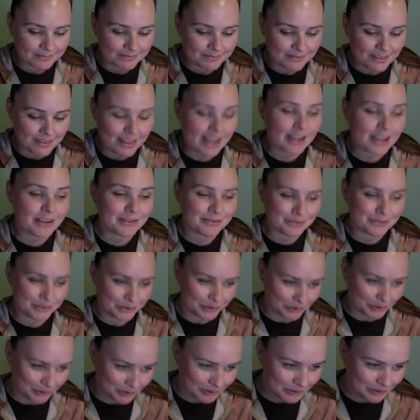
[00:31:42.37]

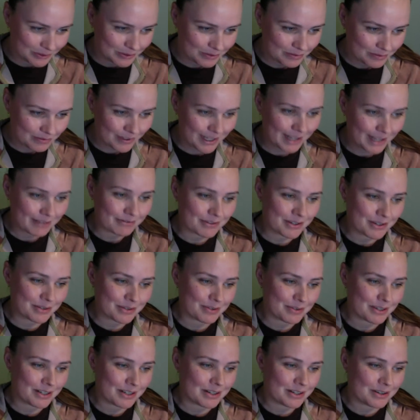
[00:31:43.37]
thankful for
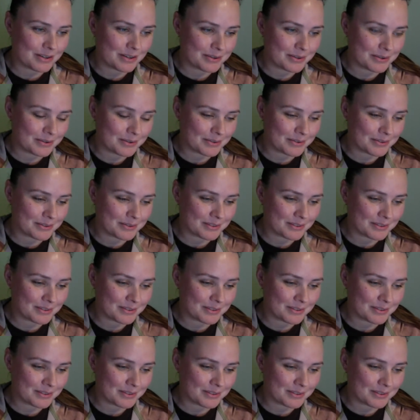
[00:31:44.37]
everyone who